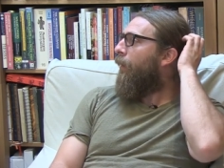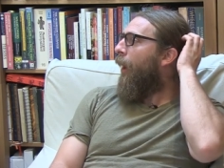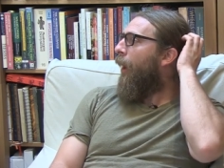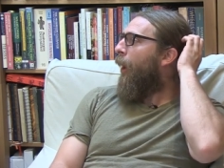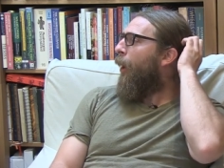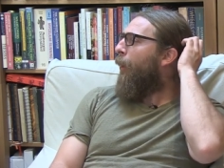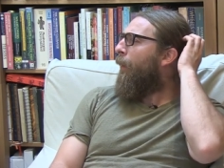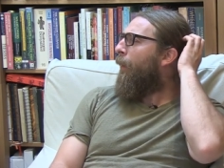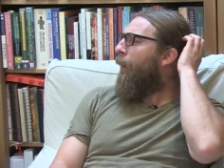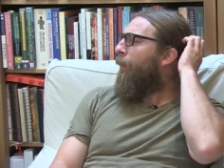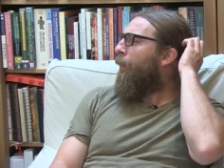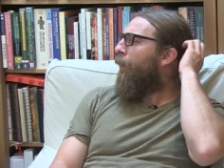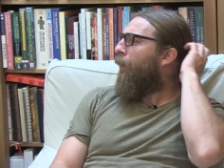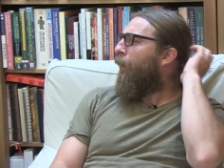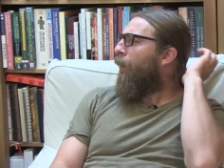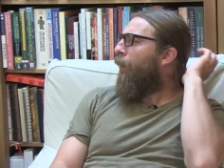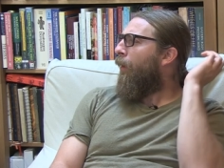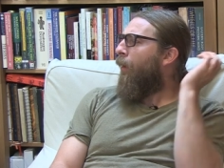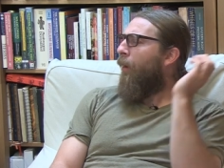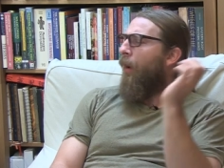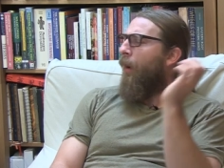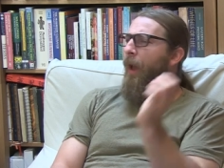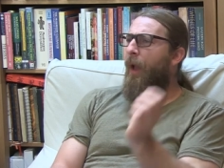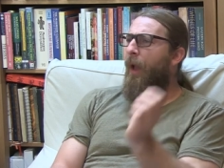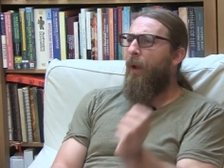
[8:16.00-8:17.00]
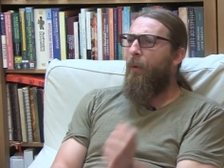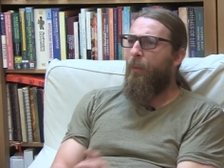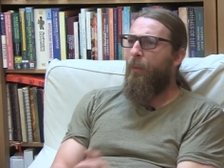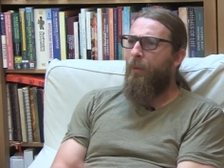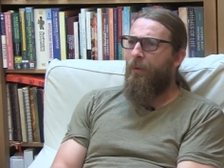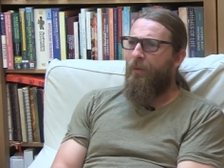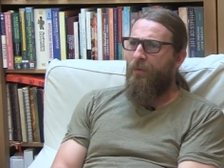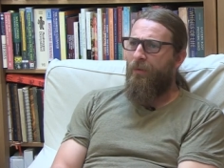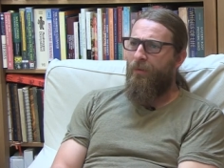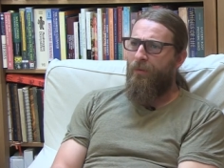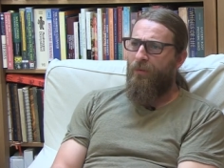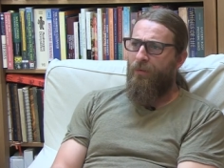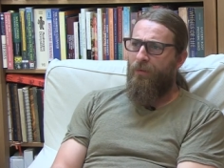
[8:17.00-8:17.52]
I remember I
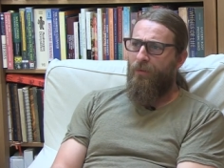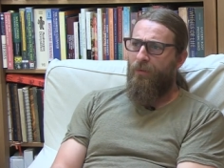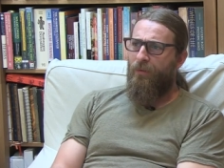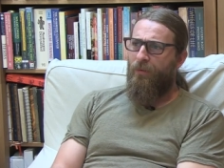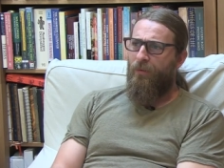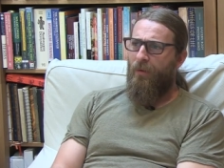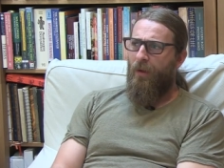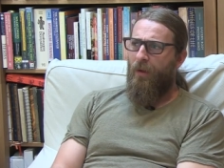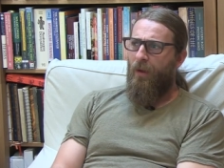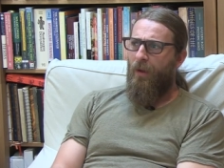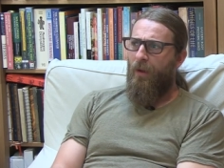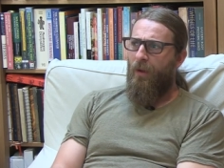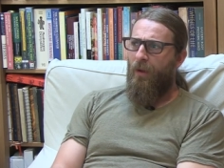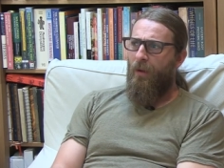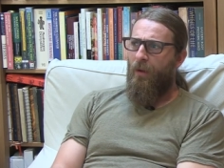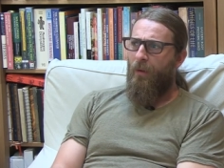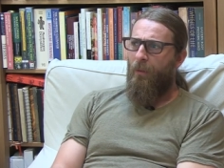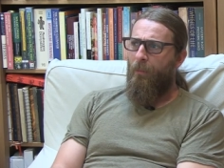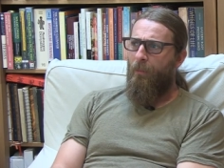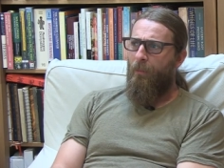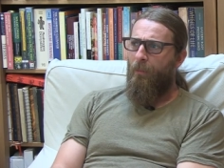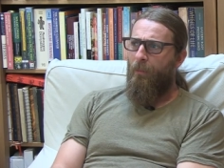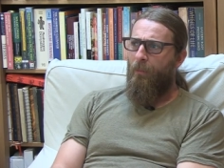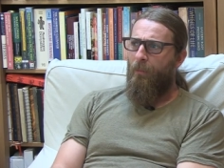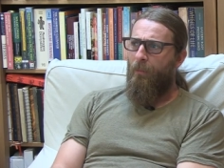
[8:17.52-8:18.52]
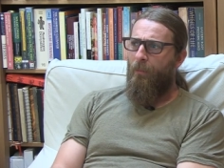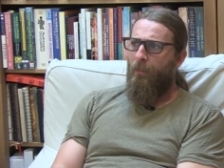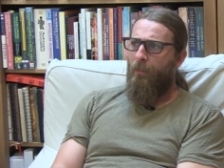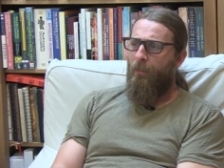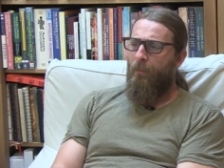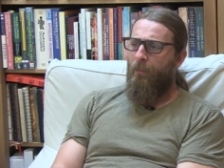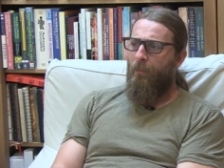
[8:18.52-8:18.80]
was um,